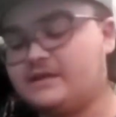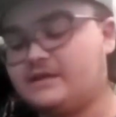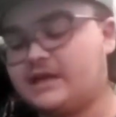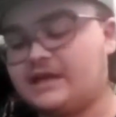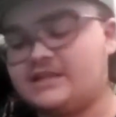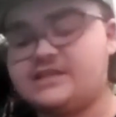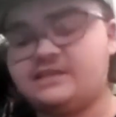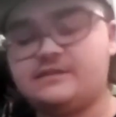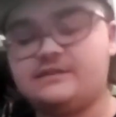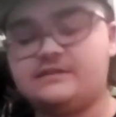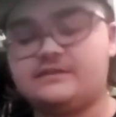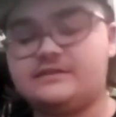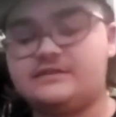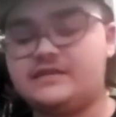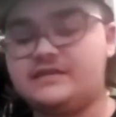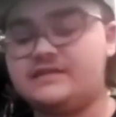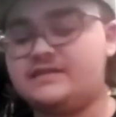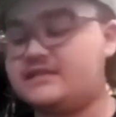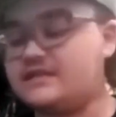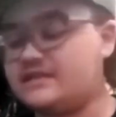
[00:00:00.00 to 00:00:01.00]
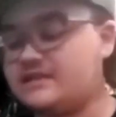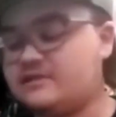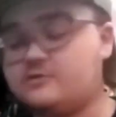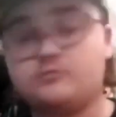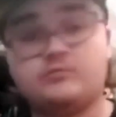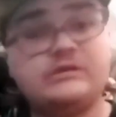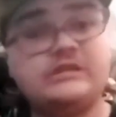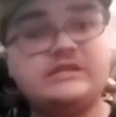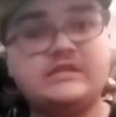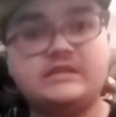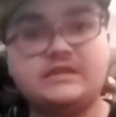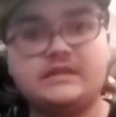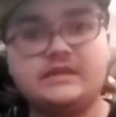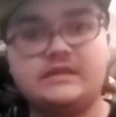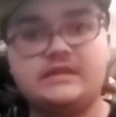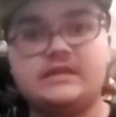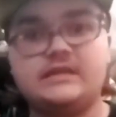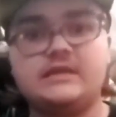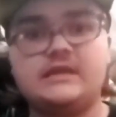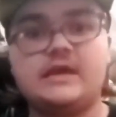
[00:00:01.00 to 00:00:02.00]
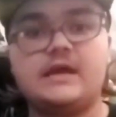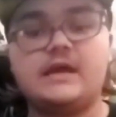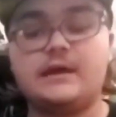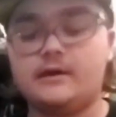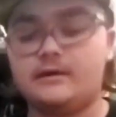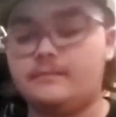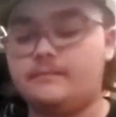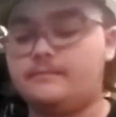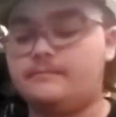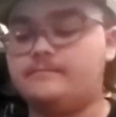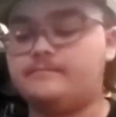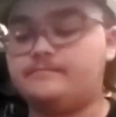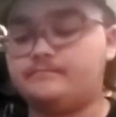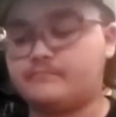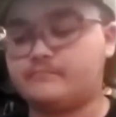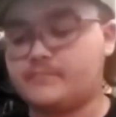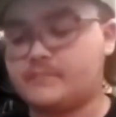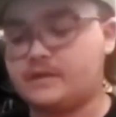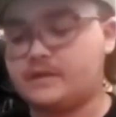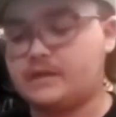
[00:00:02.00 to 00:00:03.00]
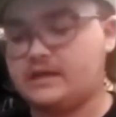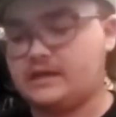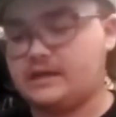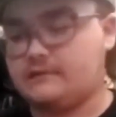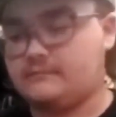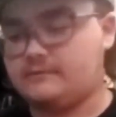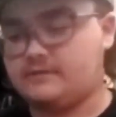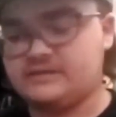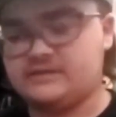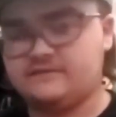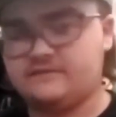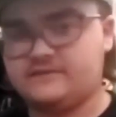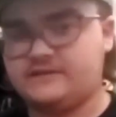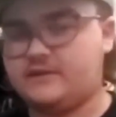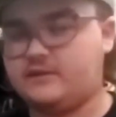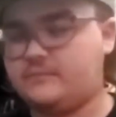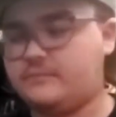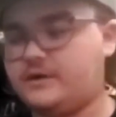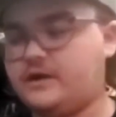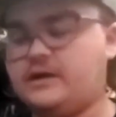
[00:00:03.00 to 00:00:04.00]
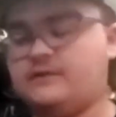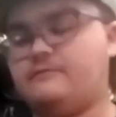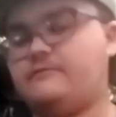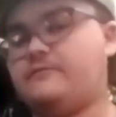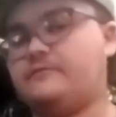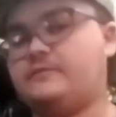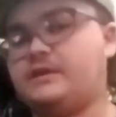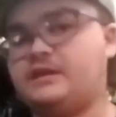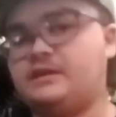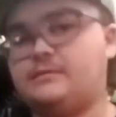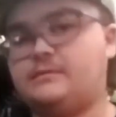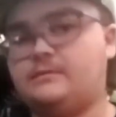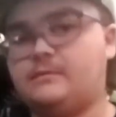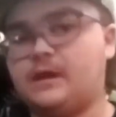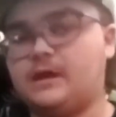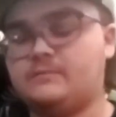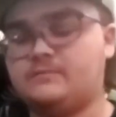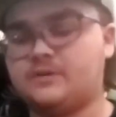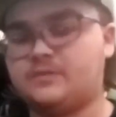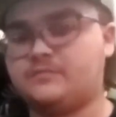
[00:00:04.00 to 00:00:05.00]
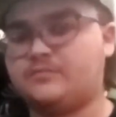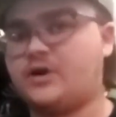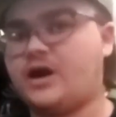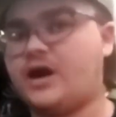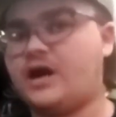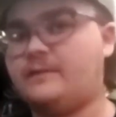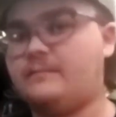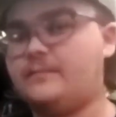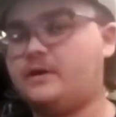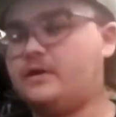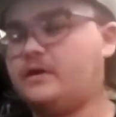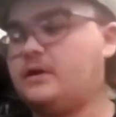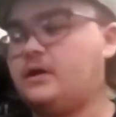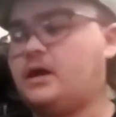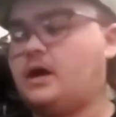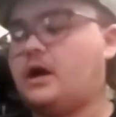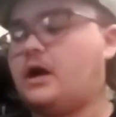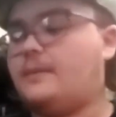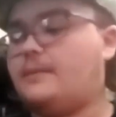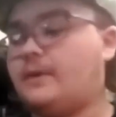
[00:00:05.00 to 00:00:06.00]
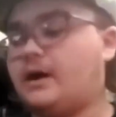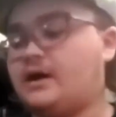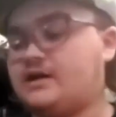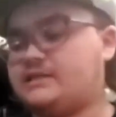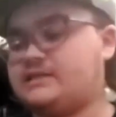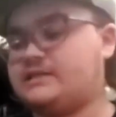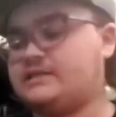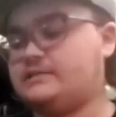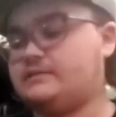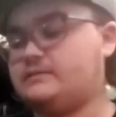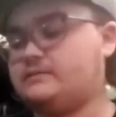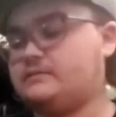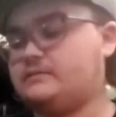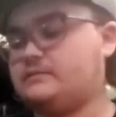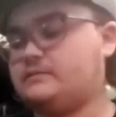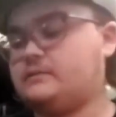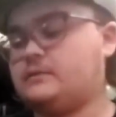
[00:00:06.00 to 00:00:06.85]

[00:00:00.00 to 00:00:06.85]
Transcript: you actually did see this recently in a recent video of mine from the Amazon Prime unboxing.